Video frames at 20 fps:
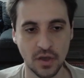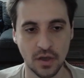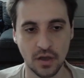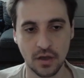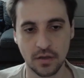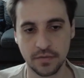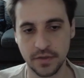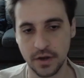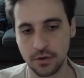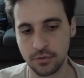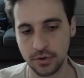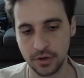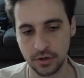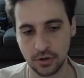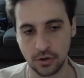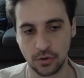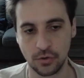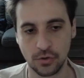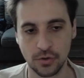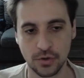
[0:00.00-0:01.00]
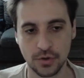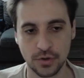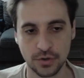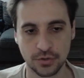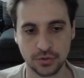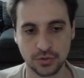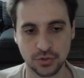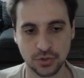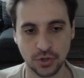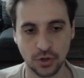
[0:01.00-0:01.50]
There we go.
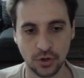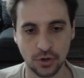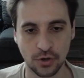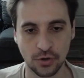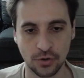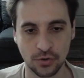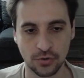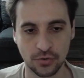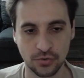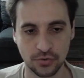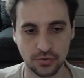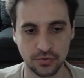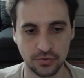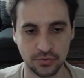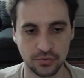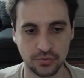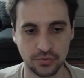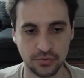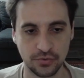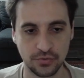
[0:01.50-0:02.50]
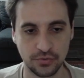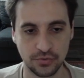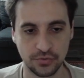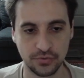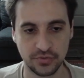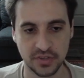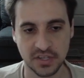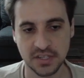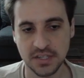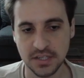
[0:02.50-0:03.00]
So
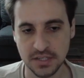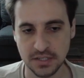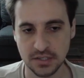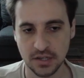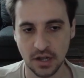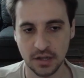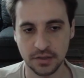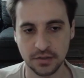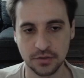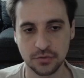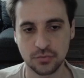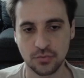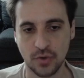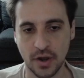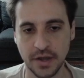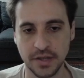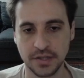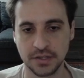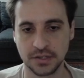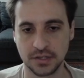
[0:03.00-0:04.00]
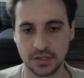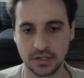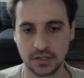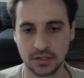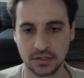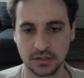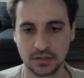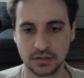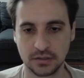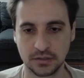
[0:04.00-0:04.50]
this is not the right
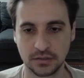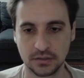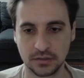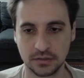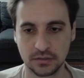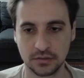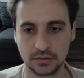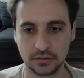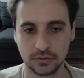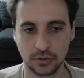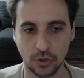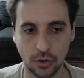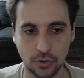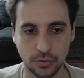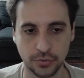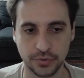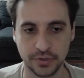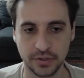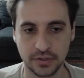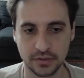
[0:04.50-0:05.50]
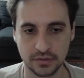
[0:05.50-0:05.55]
code.